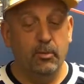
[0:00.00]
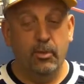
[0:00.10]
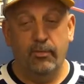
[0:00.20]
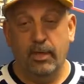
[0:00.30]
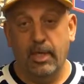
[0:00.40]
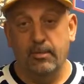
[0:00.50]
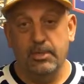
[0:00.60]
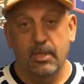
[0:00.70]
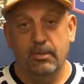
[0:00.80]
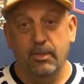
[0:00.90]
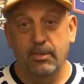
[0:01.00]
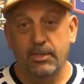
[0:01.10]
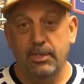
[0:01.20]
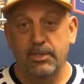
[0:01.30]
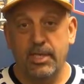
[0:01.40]
and one of our games down there
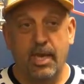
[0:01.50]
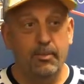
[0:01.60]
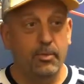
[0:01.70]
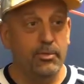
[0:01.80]
is against Tampa,